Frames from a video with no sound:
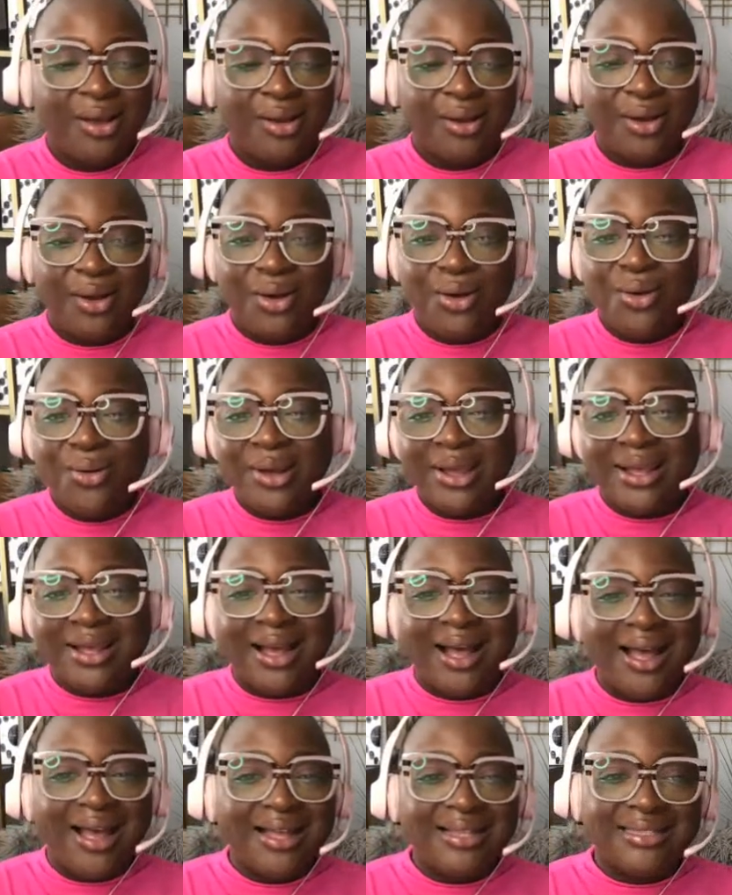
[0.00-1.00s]
Oh, in
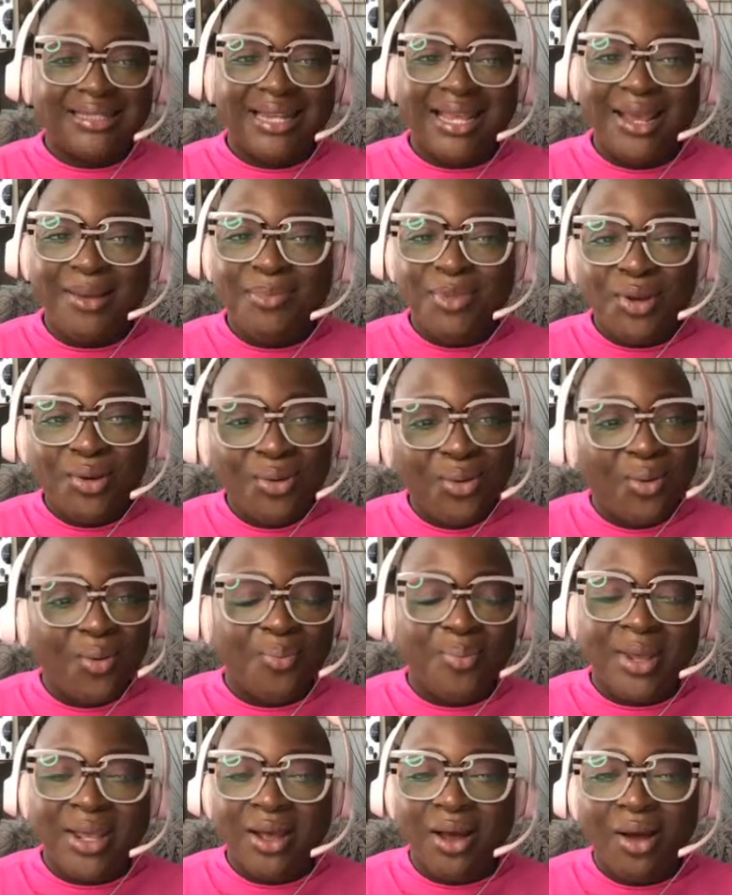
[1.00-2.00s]
God's name, you gonna
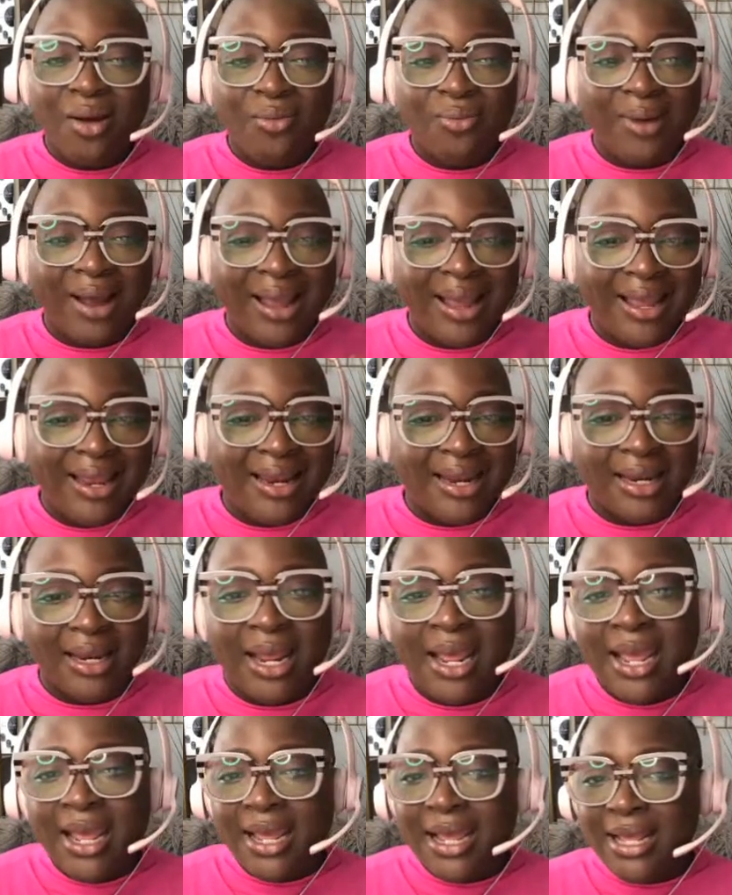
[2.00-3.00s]
be all right, and
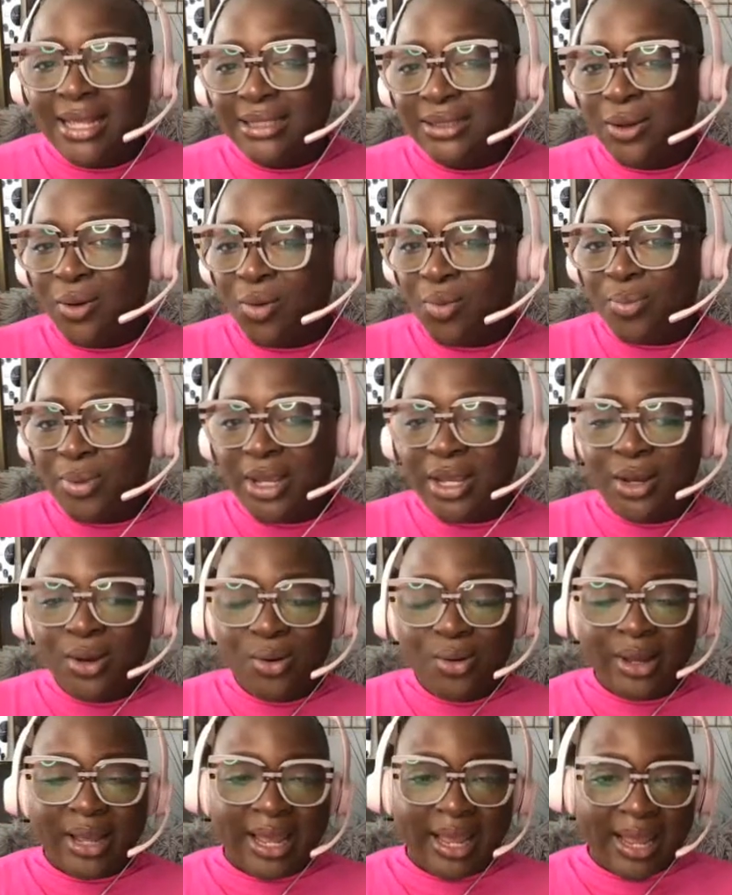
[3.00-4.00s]
it's gonna be
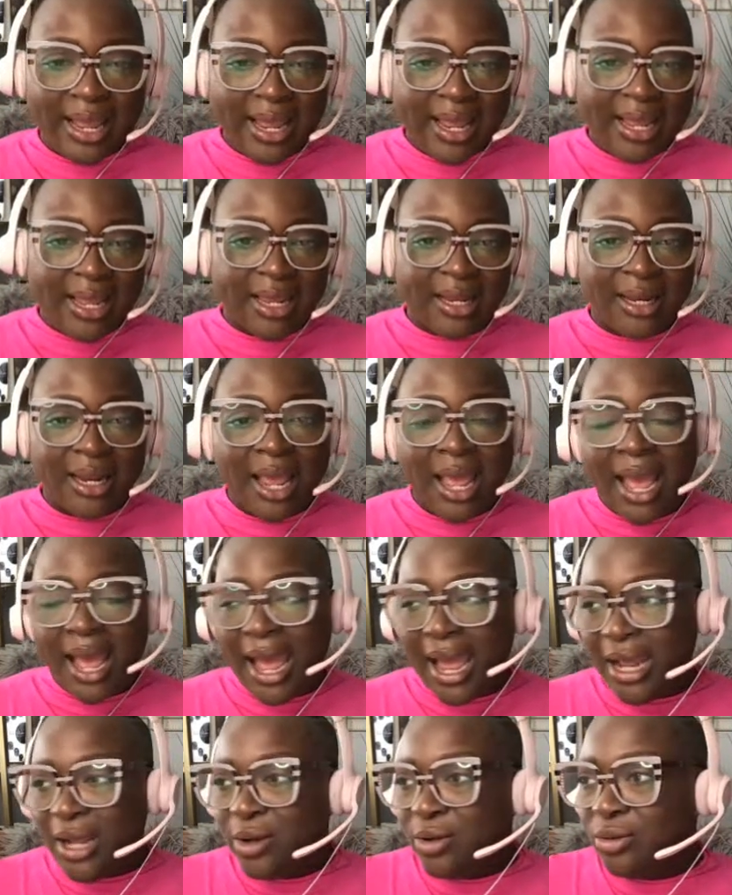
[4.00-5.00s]
okay. And
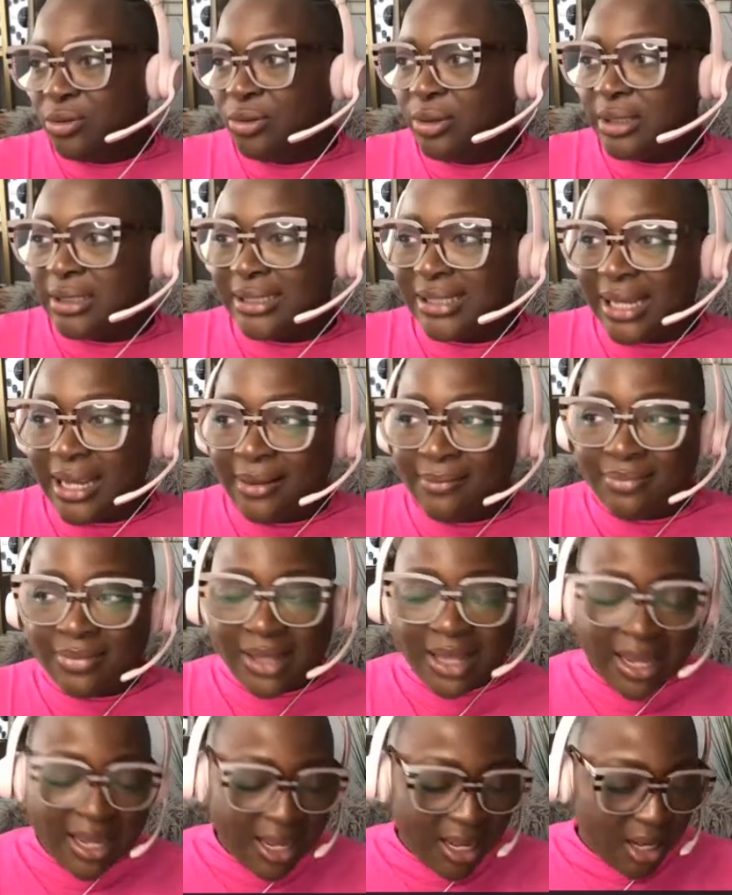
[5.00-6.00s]
I go through the same
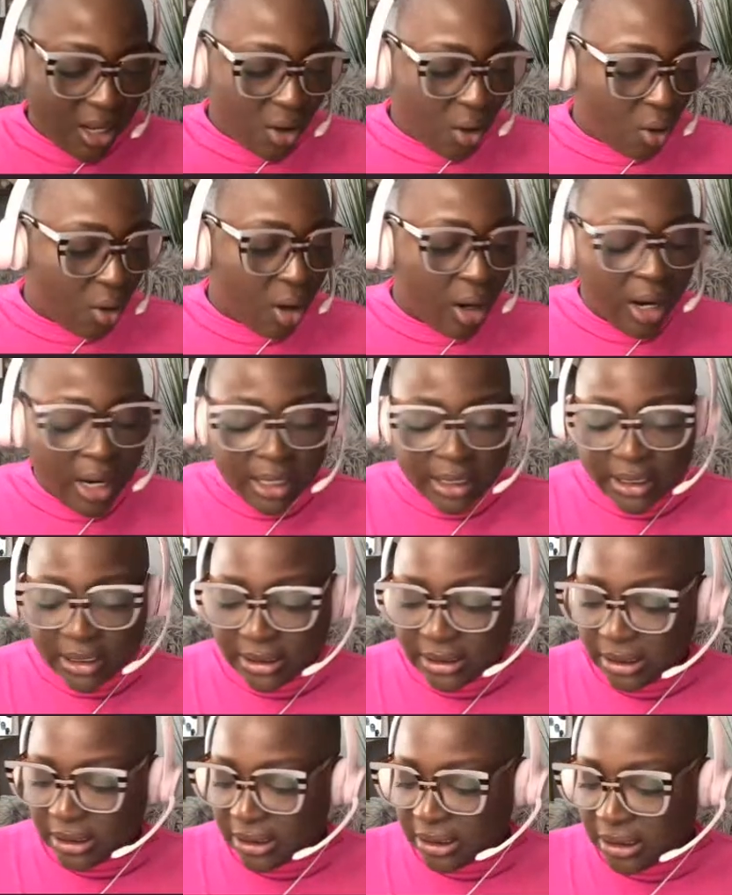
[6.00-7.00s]
thing, or
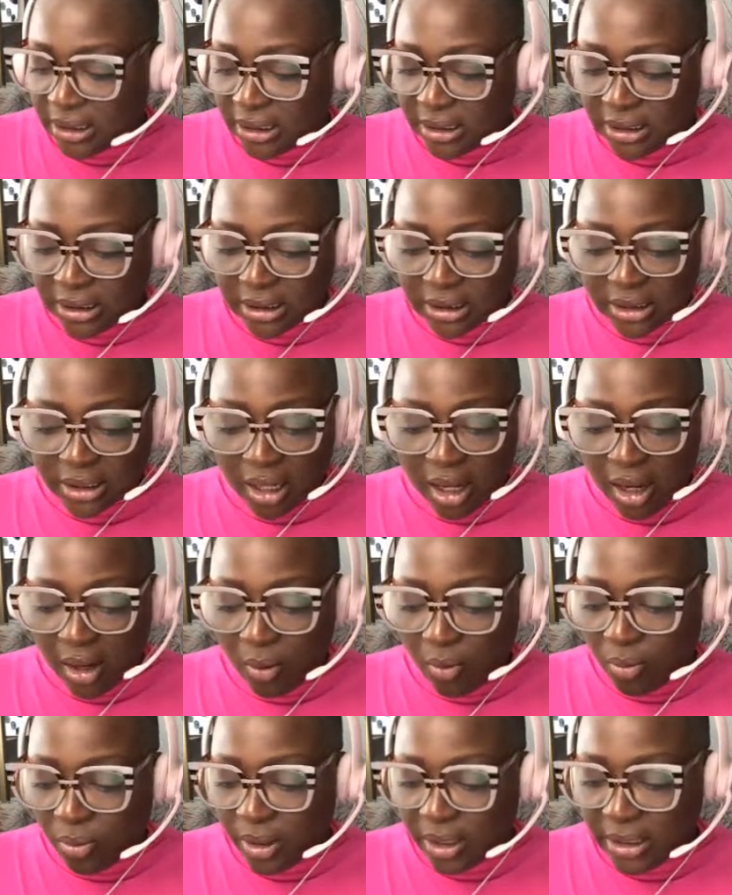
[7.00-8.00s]
this is not
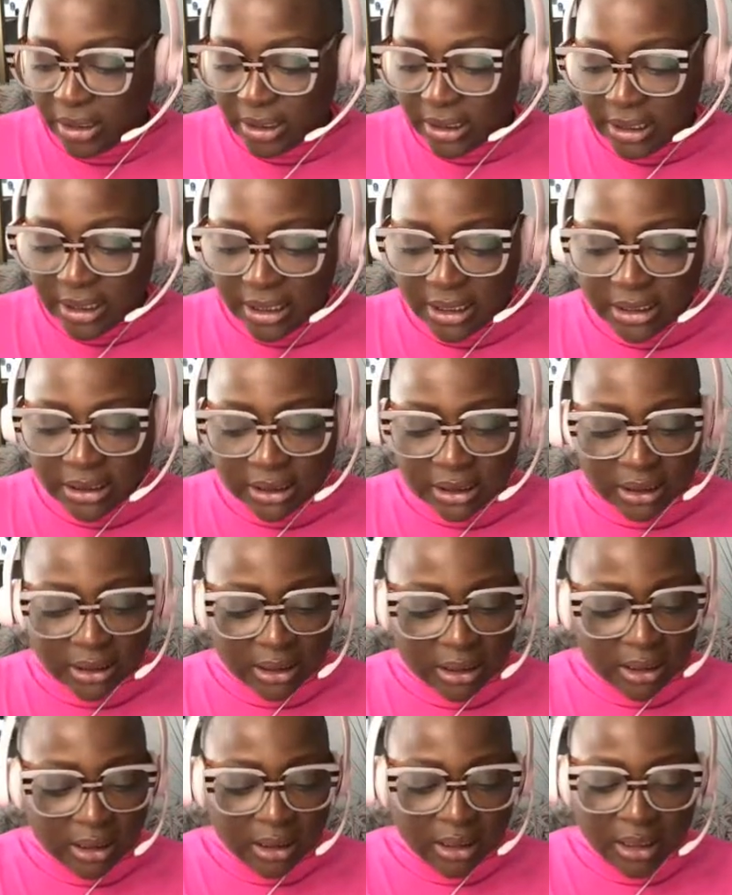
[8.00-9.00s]
what it is,
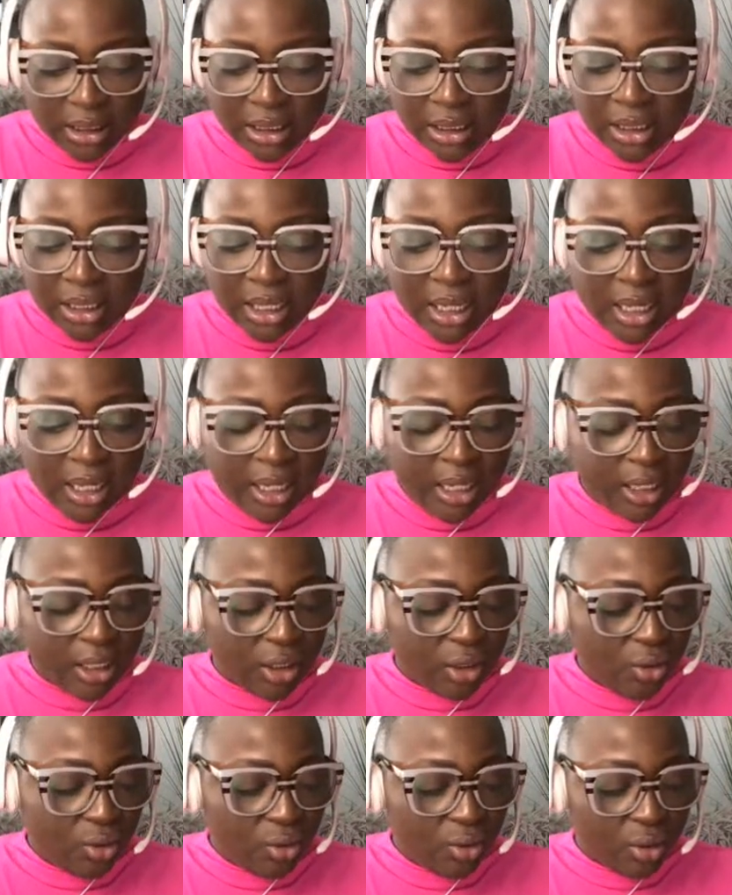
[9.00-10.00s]
and da da da da. And
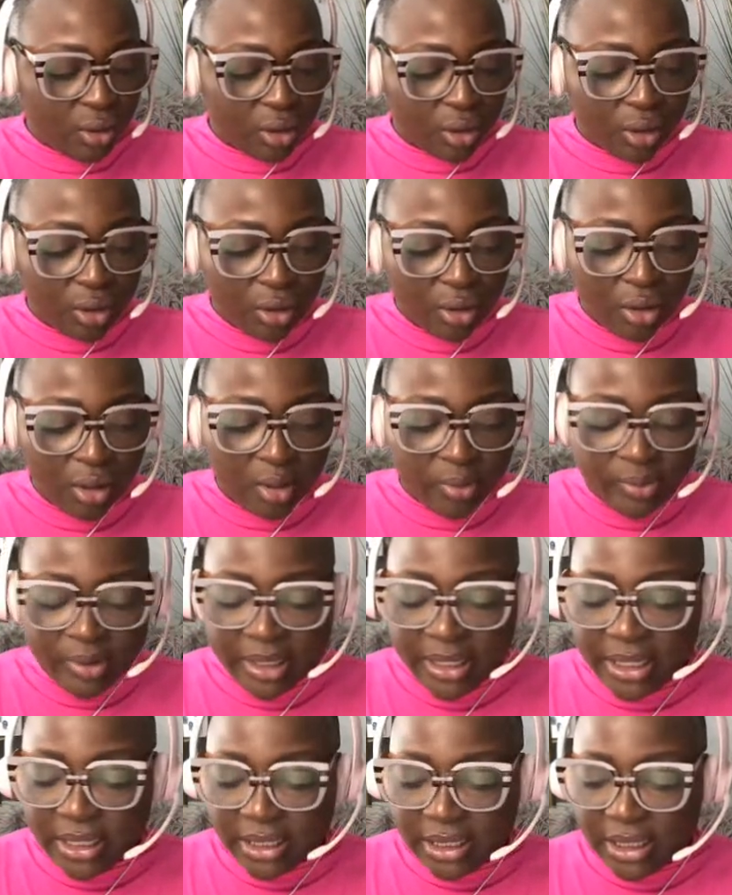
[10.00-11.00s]
you're gonna
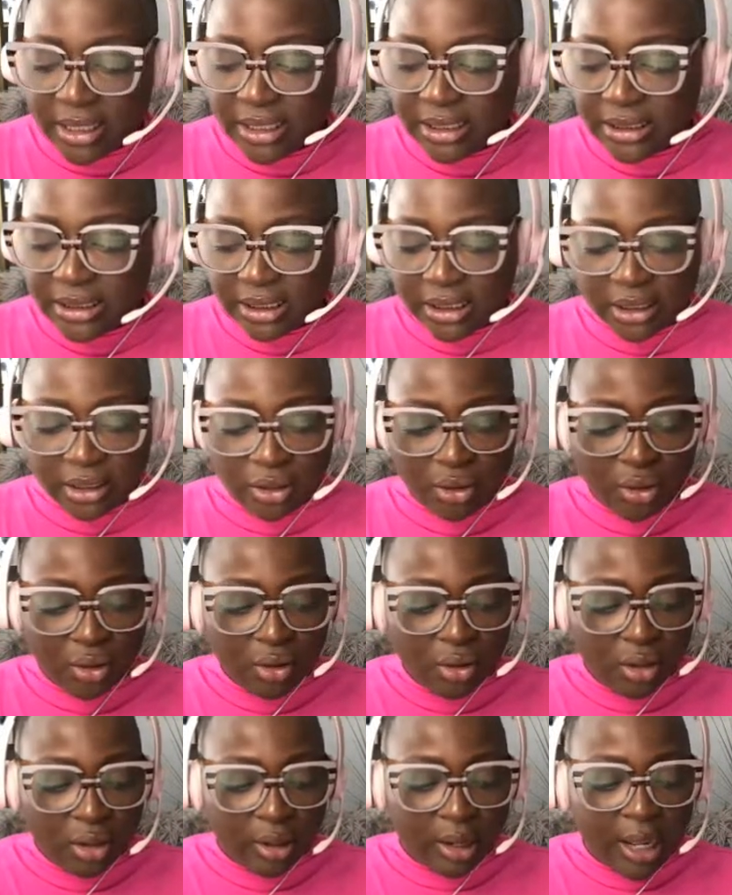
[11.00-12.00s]
be this, and you're
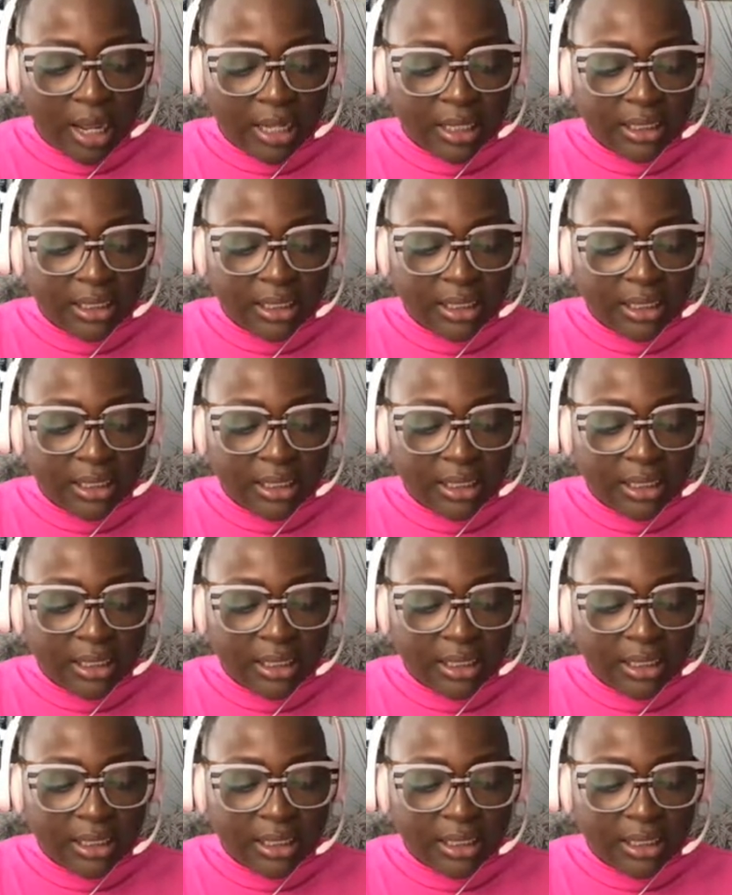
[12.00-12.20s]
gonna.